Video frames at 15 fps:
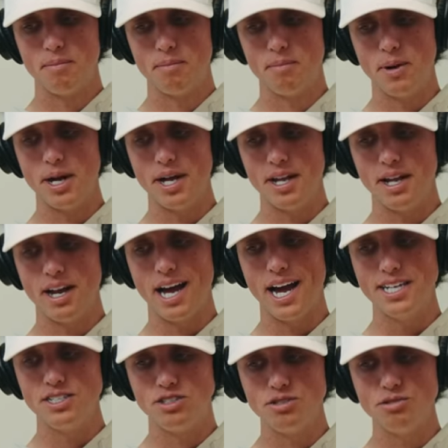but
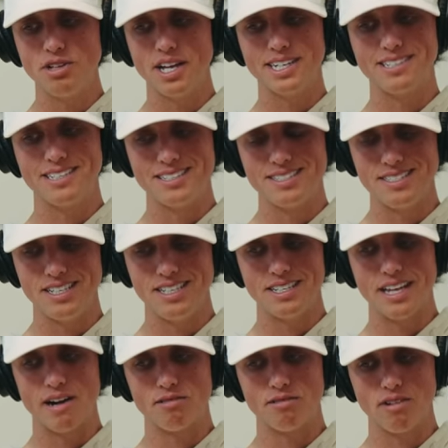I do like to see
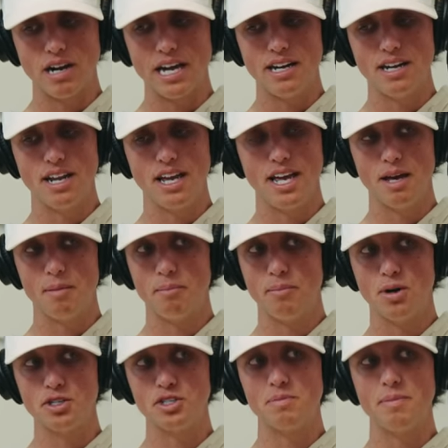that right hip
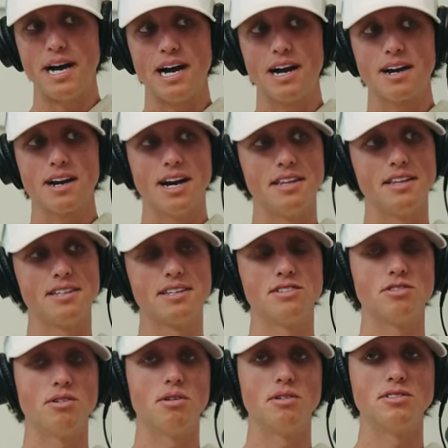push back. I think yeah.
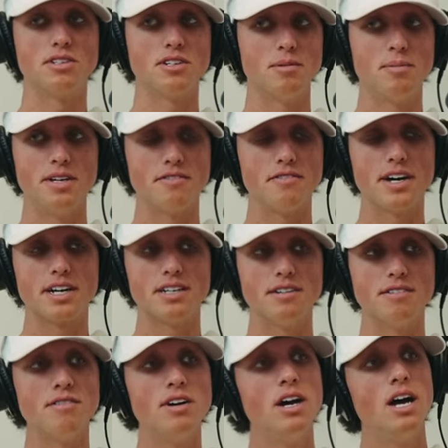that's always going to be effective.